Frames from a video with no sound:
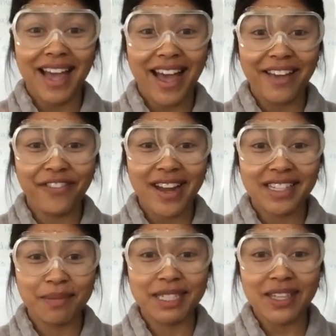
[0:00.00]
Hi
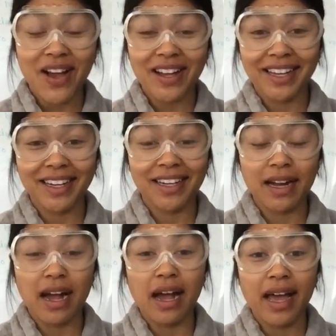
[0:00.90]
friends, Ms.Ang
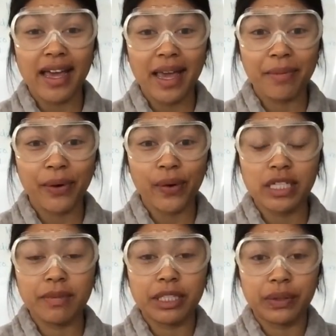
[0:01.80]
here. I am going
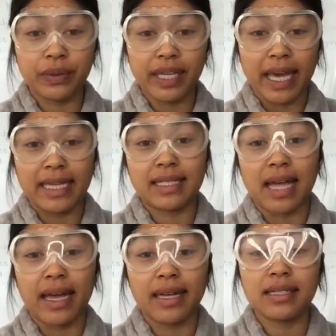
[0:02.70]
to be doing a
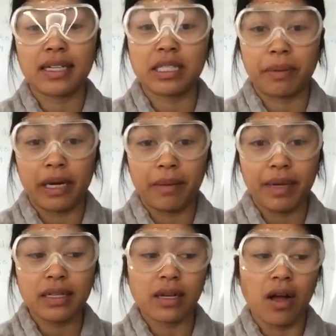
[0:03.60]
science
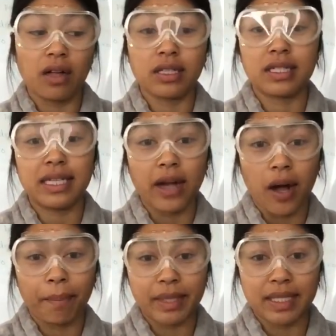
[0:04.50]
experiment called
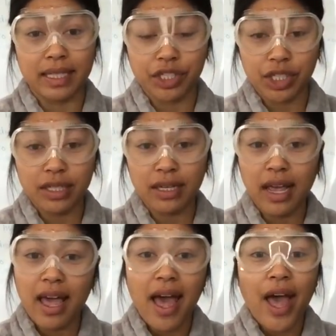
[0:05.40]
decomposition.
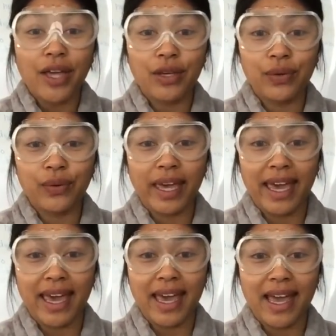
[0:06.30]
You
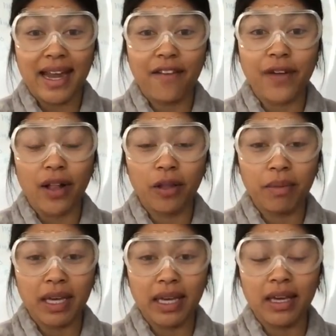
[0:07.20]
can follow
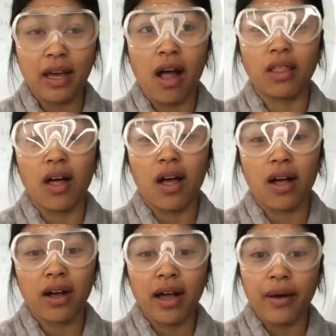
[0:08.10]
me
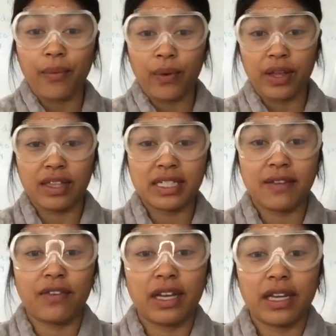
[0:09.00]
along with these
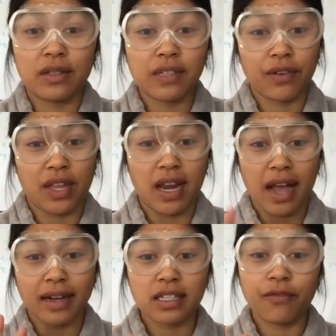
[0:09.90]
videos for the
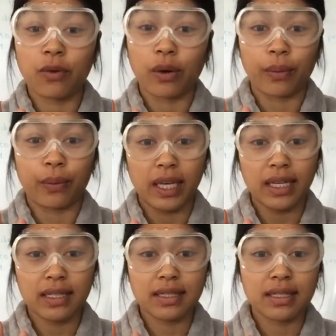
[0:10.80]
next 4
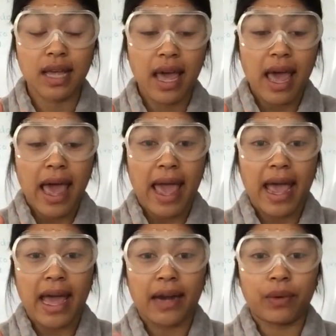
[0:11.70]
weeks
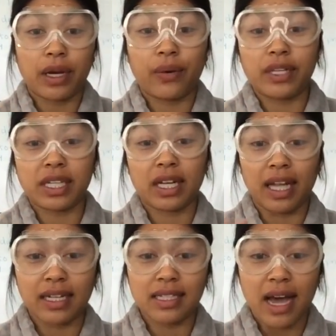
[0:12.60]
and we are going to
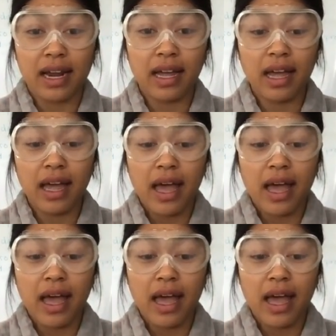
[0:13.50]
collect data,